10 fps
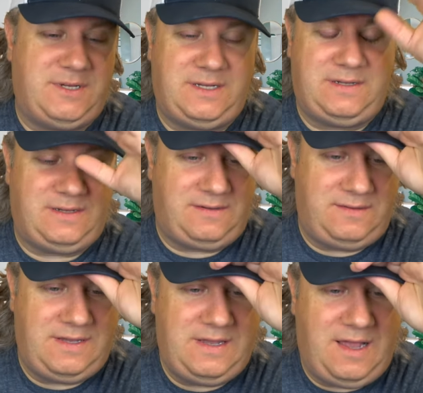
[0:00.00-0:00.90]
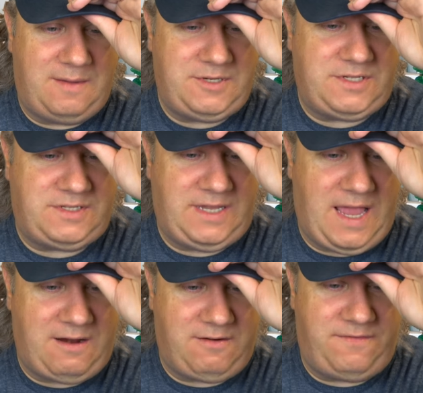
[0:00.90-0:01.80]
a, I'm just a
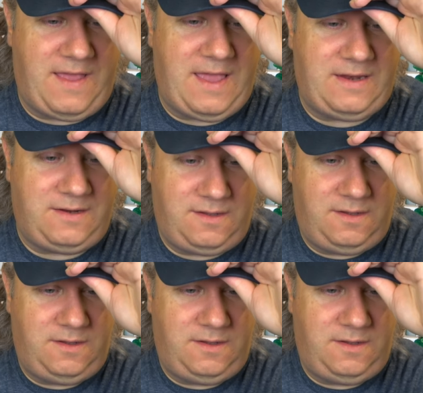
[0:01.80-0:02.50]
Tiagra fan.